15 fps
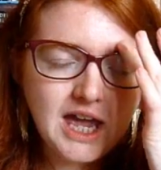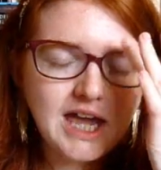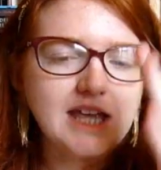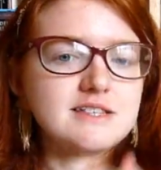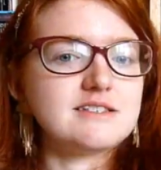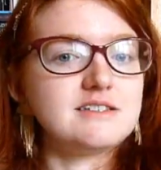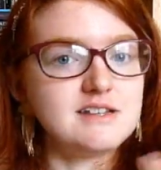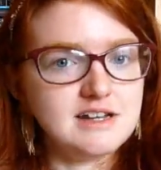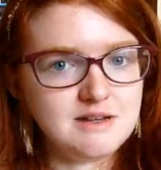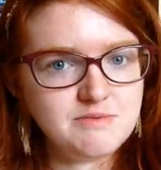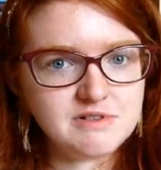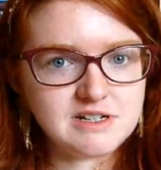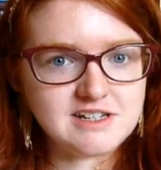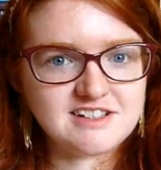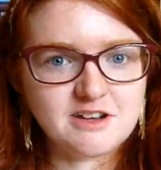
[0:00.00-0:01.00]
It's
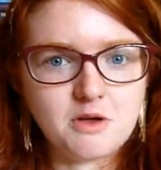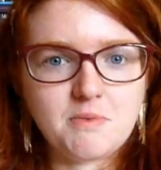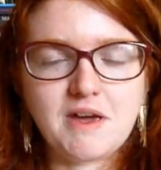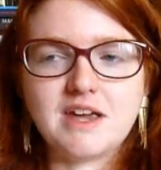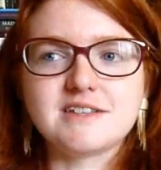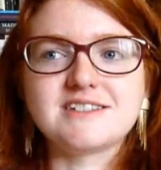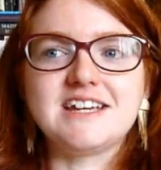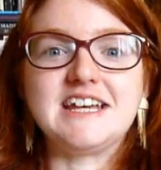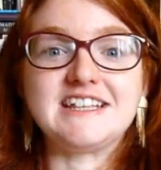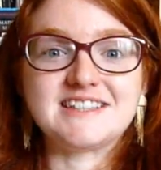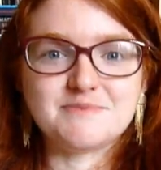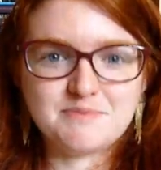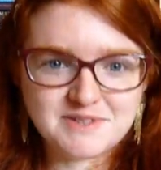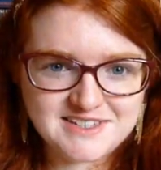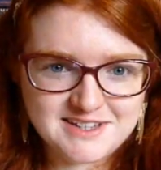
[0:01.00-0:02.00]
deliberately slow-paced, it's
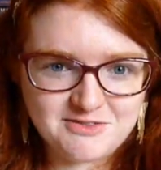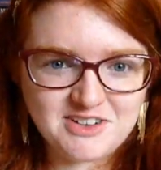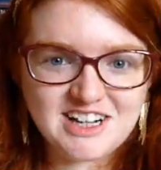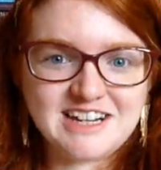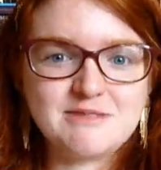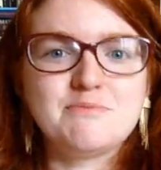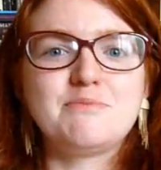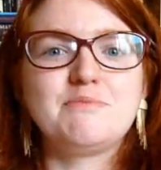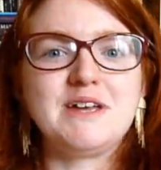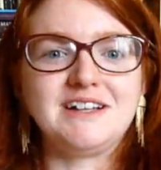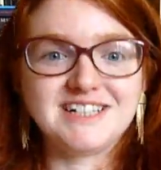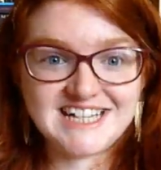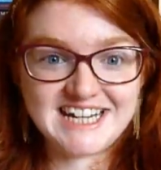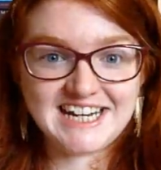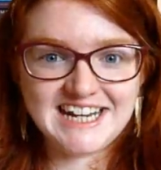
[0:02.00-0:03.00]
specifically
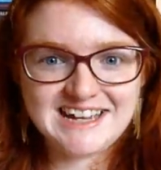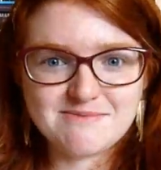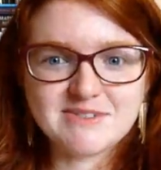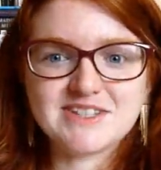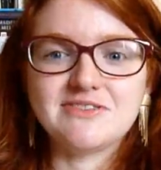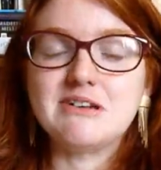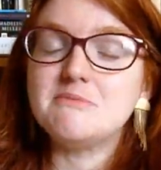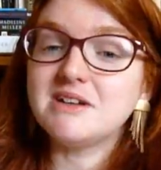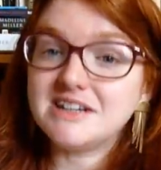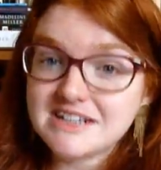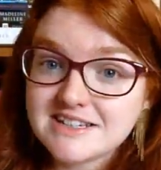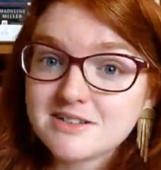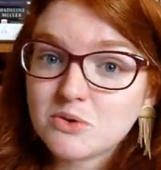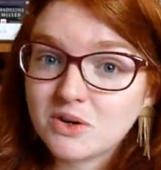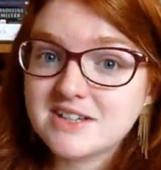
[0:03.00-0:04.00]
building an atmosphere, but it
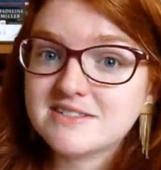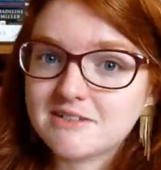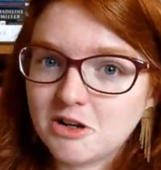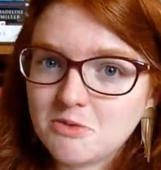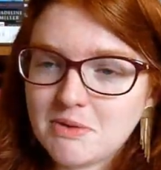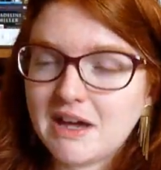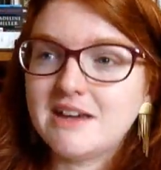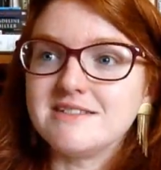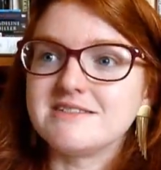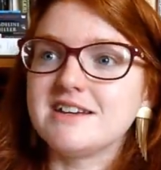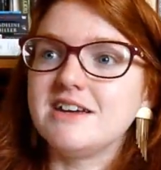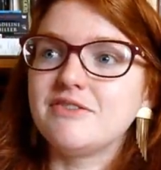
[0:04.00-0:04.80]
is quite slow-paced.